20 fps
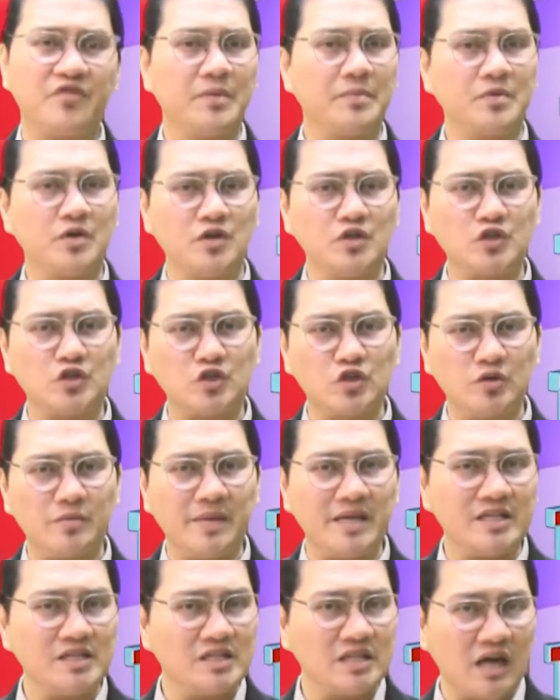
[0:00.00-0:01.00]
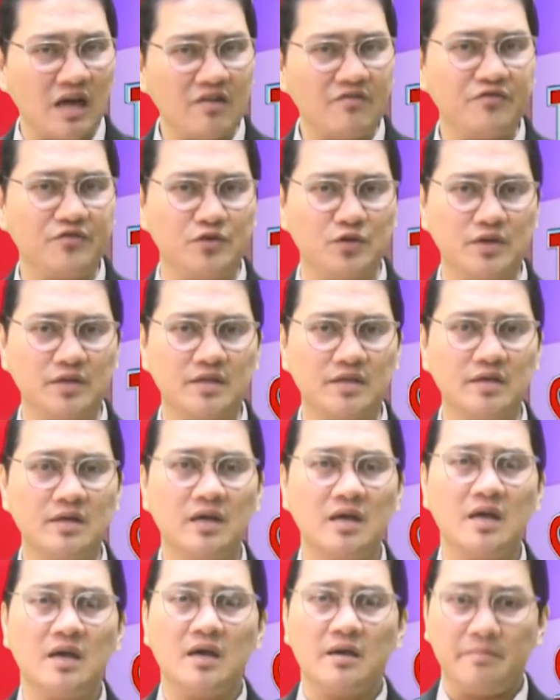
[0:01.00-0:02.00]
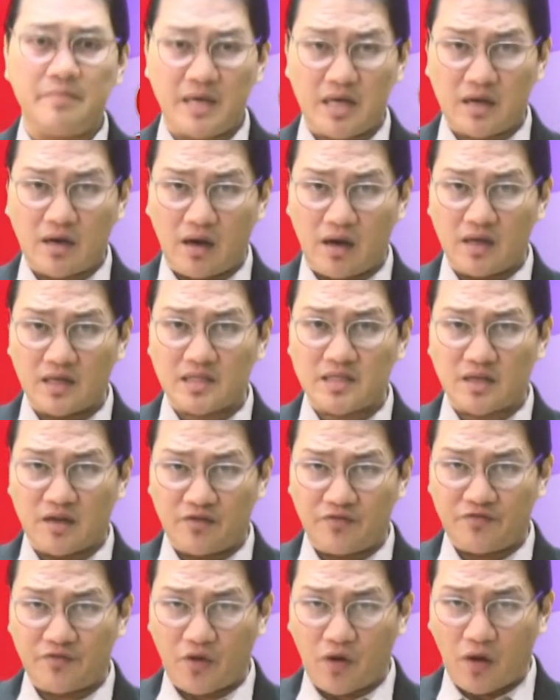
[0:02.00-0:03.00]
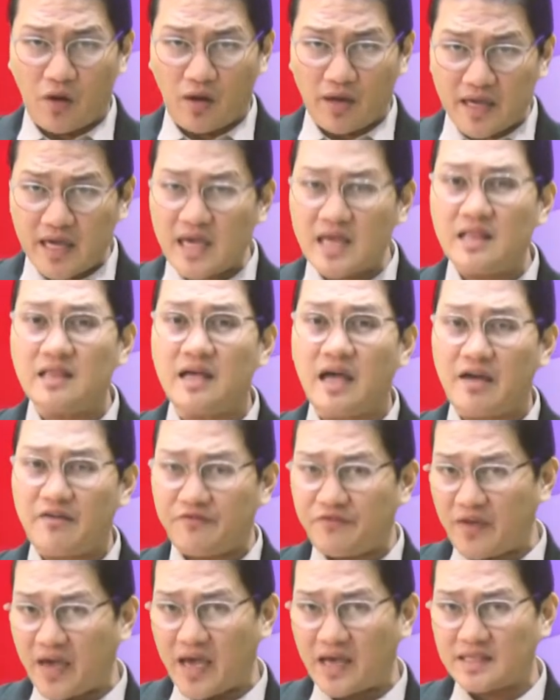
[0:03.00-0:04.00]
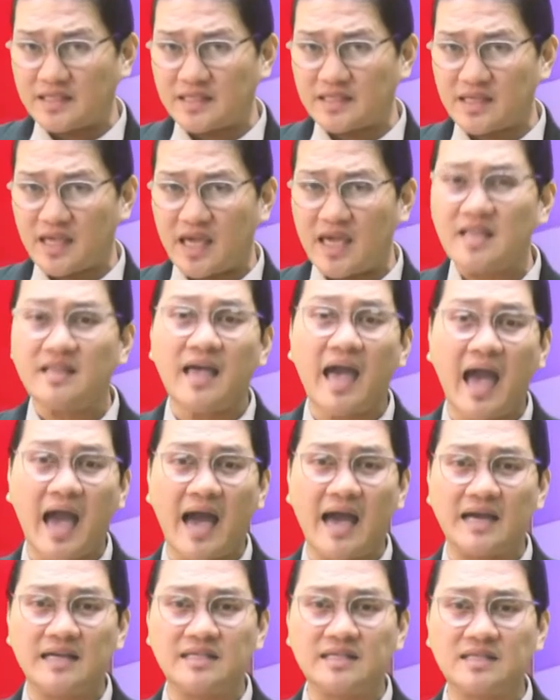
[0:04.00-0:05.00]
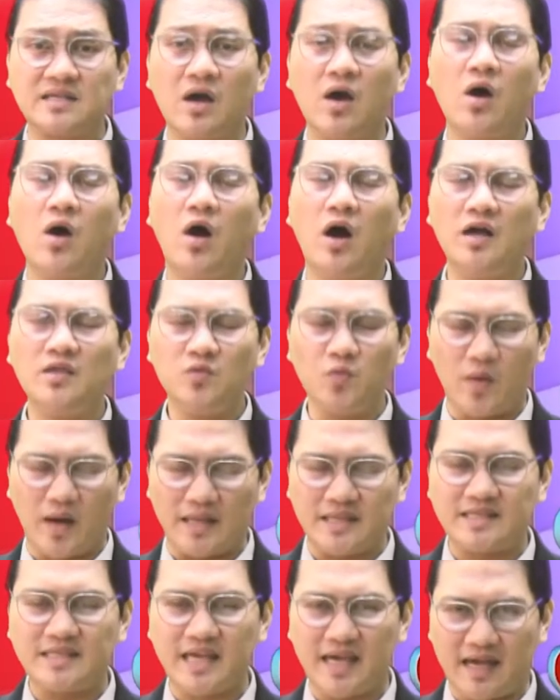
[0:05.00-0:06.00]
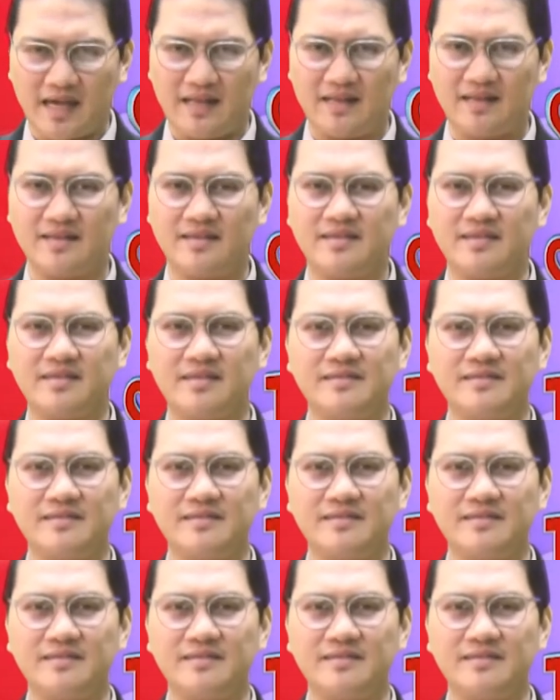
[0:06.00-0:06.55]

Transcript: from consuming junk food because of ill effects it has on one's health.